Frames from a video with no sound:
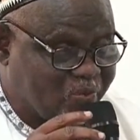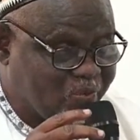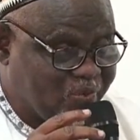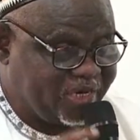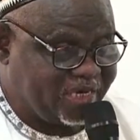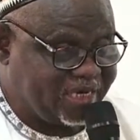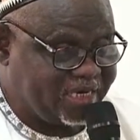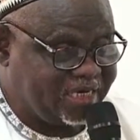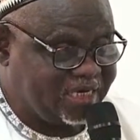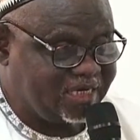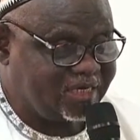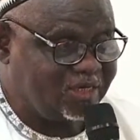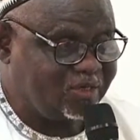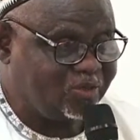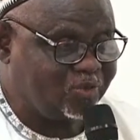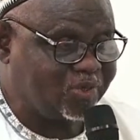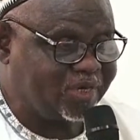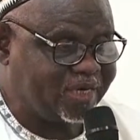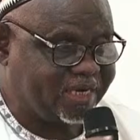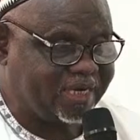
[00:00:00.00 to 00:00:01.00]
we
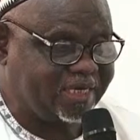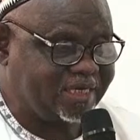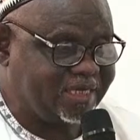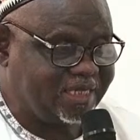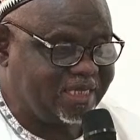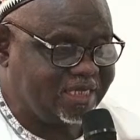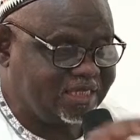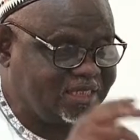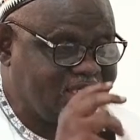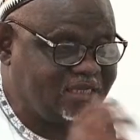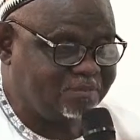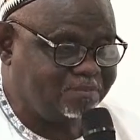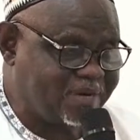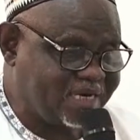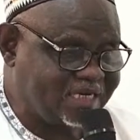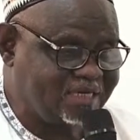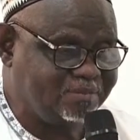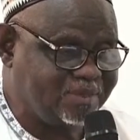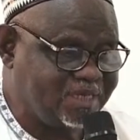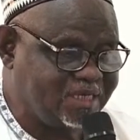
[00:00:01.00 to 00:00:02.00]
needed to create this
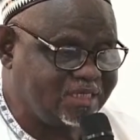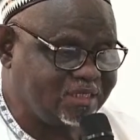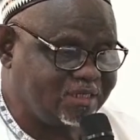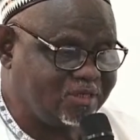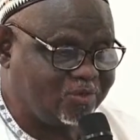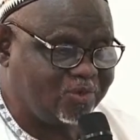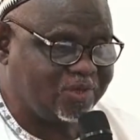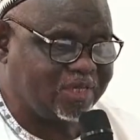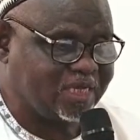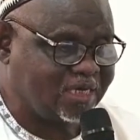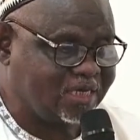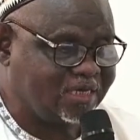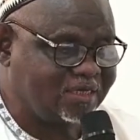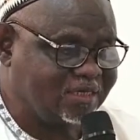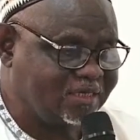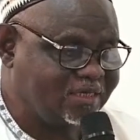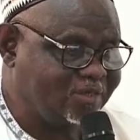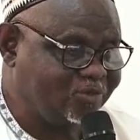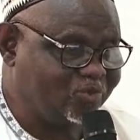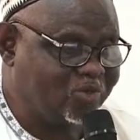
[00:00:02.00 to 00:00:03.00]
department in
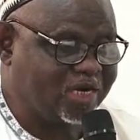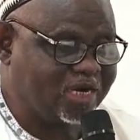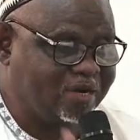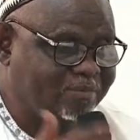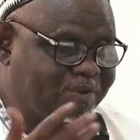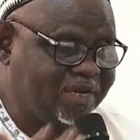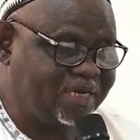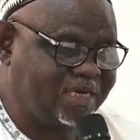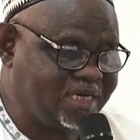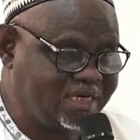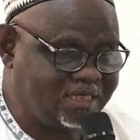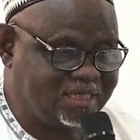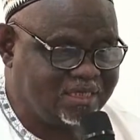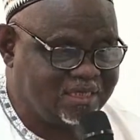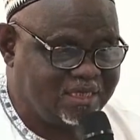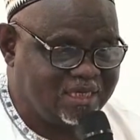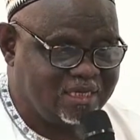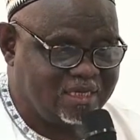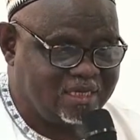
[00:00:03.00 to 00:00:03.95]
order to accommodate,